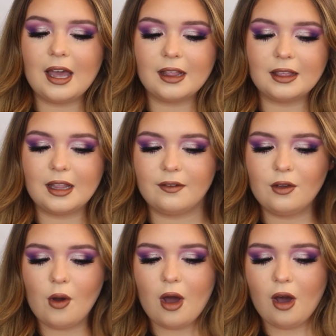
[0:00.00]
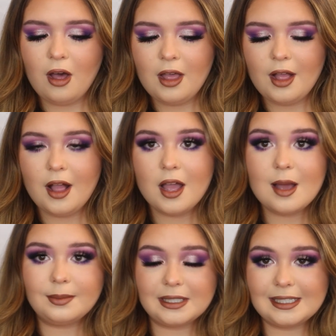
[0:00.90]
I love you all.
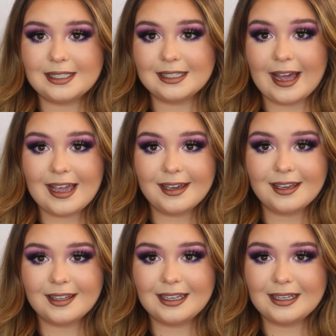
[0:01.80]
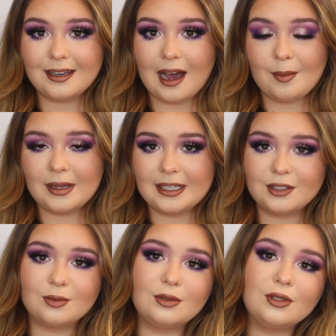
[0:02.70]
Please like, comment,
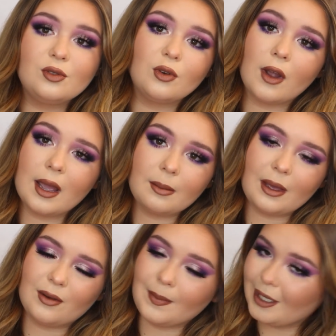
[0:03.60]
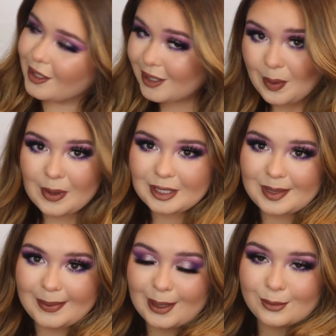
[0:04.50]
and subscribe. That would mean so much
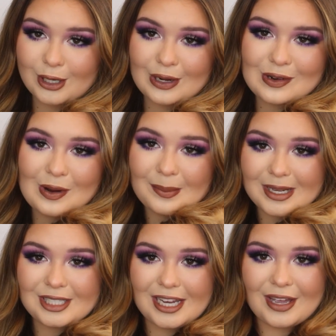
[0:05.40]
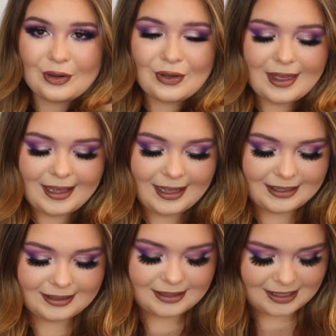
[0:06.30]
to me. I'm trying to grow my channel
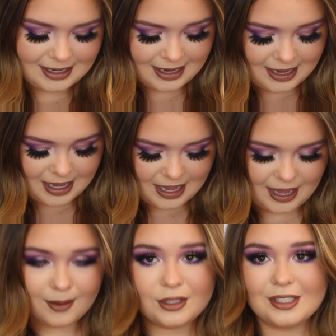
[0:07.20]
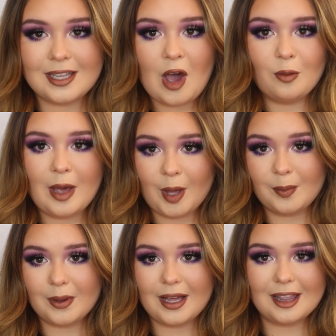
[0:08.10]
and it would just help help
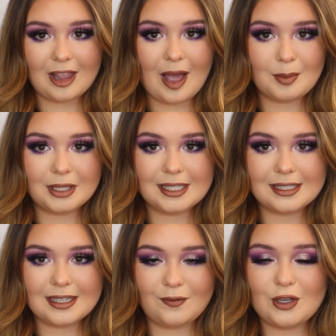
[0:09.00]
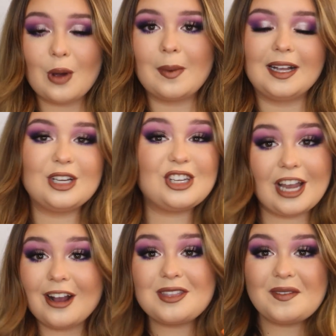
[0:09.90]
a lot, please. If you don't mind
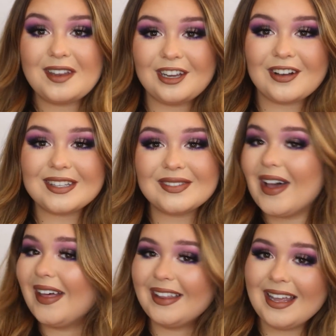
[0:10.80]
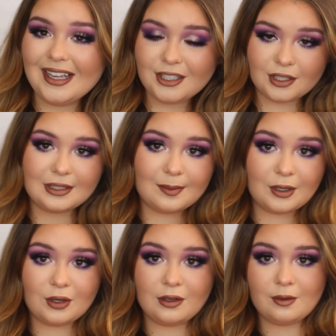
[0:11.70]
sharing the video as well to
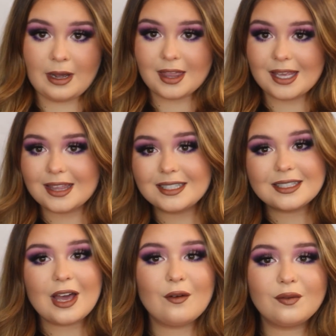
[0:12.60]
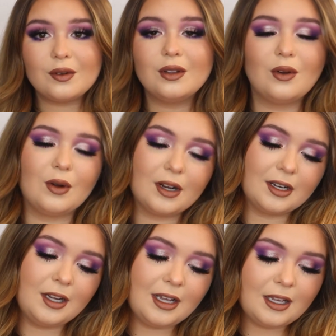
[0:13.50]
someone who you might think this is helpful or